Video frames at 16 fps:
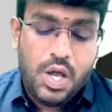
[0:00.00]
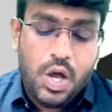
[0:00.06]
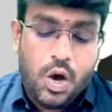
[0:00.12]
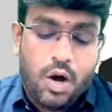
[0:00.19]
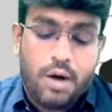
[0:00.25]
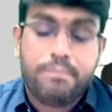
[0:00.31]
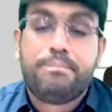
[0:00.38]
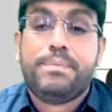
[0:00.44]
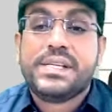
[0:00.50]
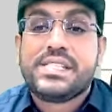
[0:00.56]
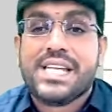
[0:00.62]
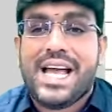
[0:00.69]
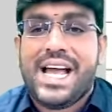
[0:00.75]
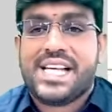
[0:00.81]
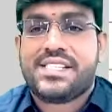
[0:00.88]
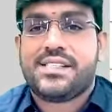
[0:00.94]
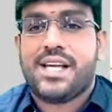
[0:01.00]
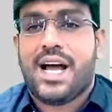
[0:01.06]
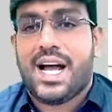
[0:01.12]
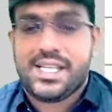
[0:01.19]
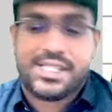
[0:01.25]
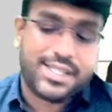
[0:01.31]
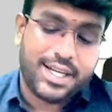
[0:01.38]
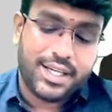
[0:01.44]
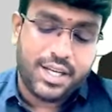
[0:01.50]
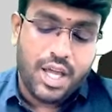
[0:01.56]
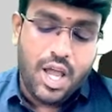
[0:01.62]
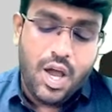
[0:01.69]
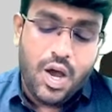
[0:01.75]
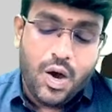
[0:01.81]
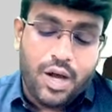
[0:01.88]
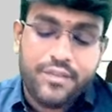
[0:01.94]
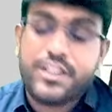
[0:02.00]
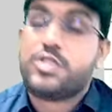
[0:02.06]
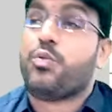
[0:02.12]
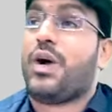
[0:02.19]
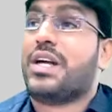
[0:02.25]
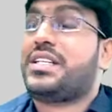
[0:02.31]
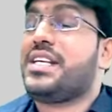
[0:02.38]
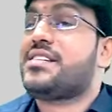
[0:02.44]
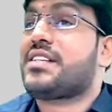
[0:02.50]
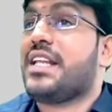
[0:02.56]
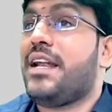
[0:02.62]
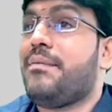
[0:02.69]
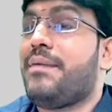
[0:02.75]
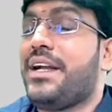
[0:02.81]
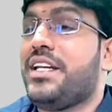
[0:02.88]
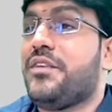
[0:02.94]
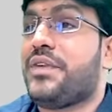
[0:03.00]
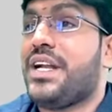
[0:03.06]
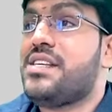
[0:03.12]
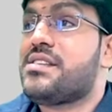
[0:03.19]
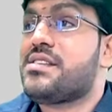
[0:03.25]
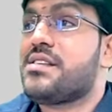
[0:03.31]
of business asset on which what is claimed, my dear friends?